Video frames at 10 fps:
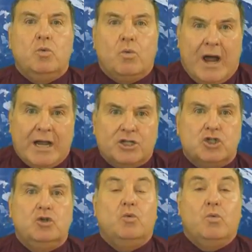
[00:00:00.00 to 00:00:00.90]

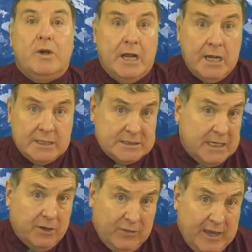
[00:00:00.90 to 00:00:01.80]
rational,
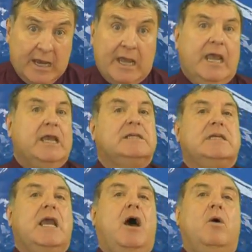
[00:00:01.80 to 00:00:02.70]
realistic thinking is
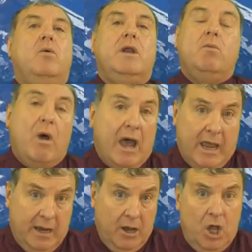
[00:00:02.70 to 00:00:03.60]
the only
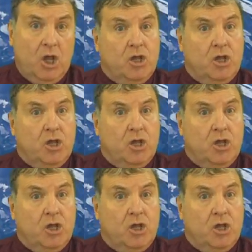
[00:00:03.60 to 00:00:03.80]
way